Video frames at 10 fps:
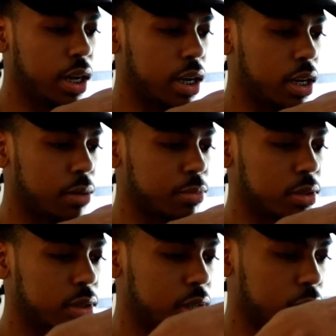and I'm gonna
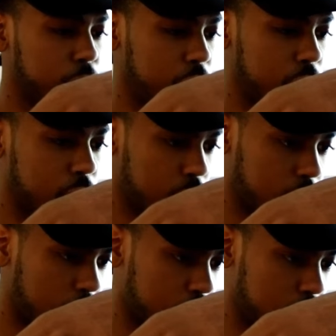still be
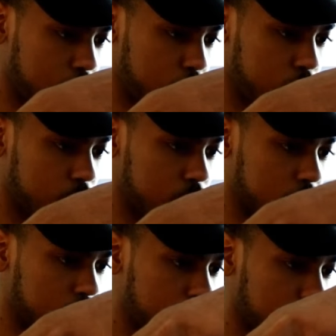learning how to use this
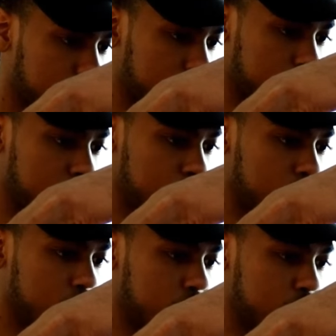stuff.
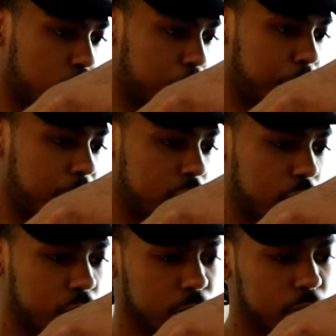So be
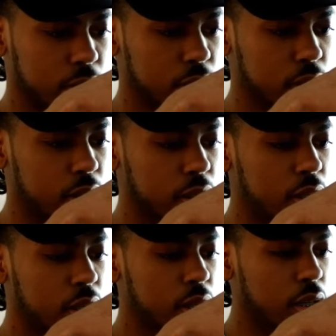patient with me.
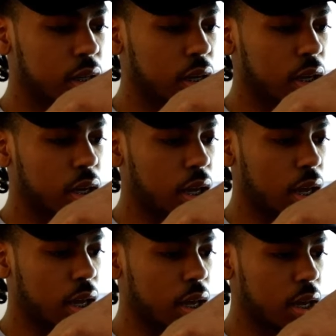
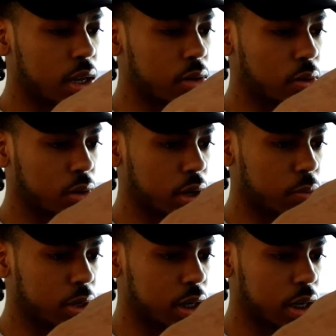And okay,
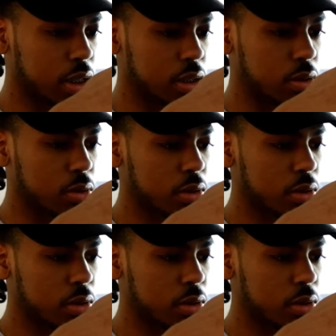what did I just do?